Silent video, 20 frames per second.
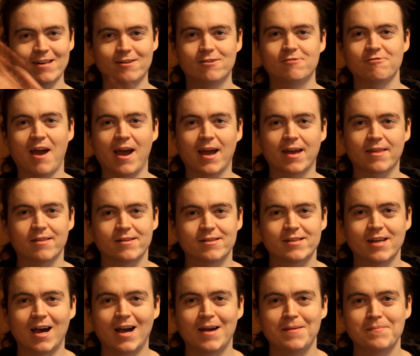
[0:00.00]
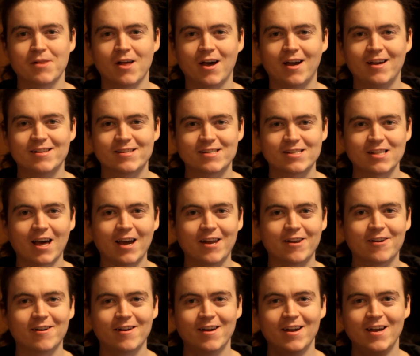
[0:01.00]
dragged the timeline
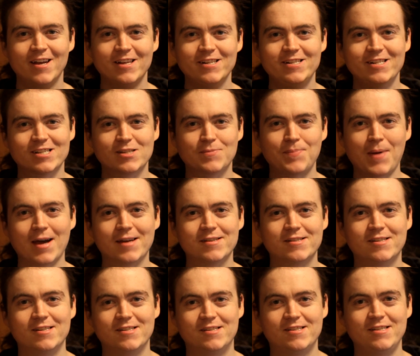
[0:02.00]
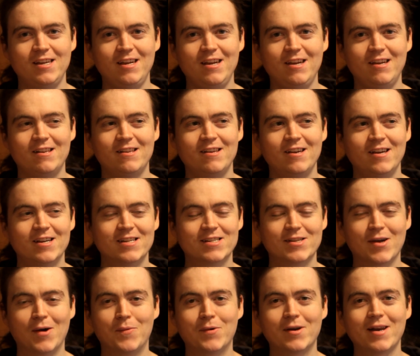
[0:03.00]
slider just past his scene so
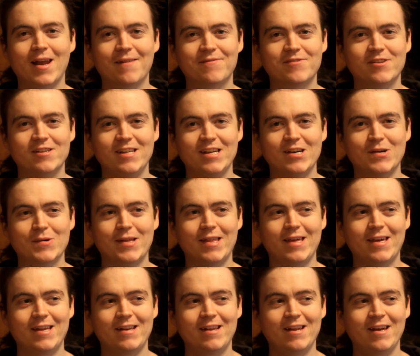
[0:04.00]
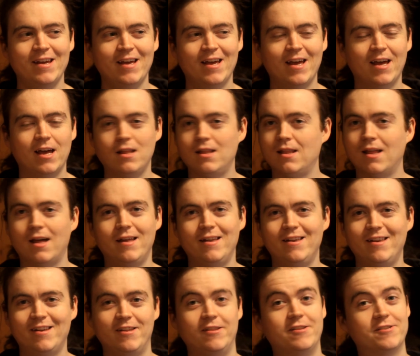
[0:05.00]
I wouldn't have to deal with it.
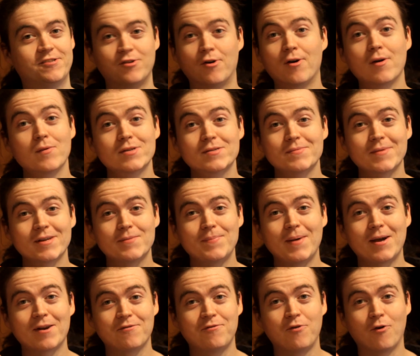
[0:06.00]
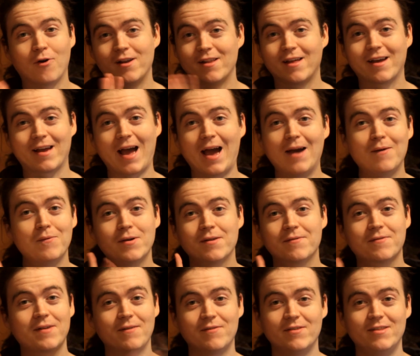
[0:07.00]
And the story was much better for it. Like, I would
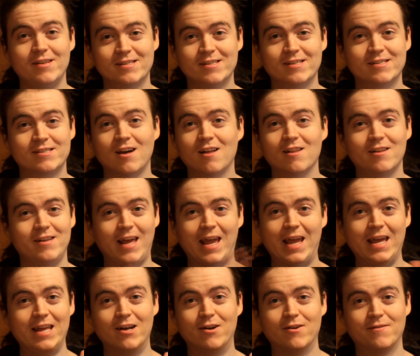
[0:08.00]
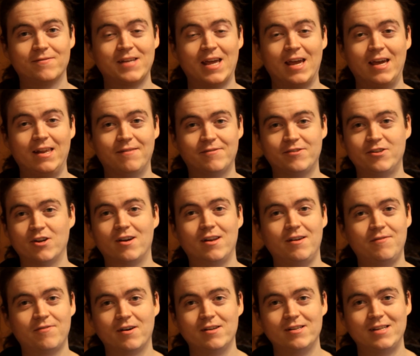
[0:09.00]
have given this a solid 8 out of 10 if Johnny
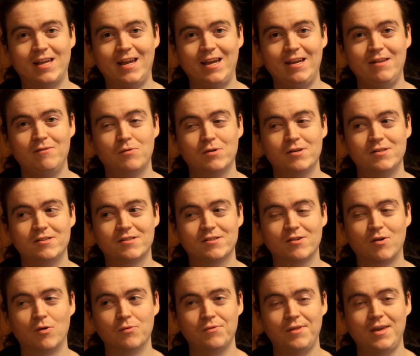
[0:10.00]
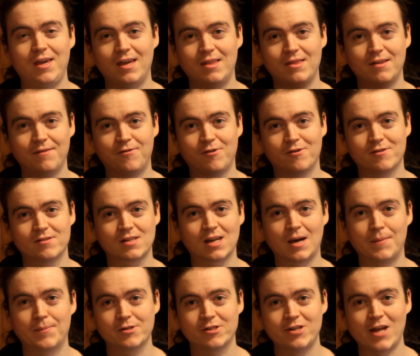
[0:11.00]
Fontane was only in the first
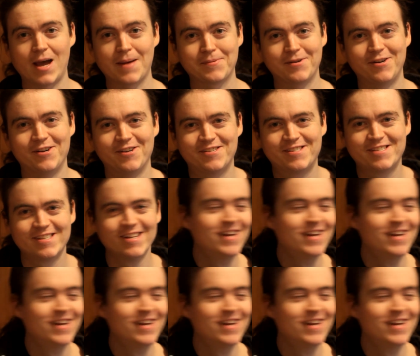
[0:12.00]
couple chapters.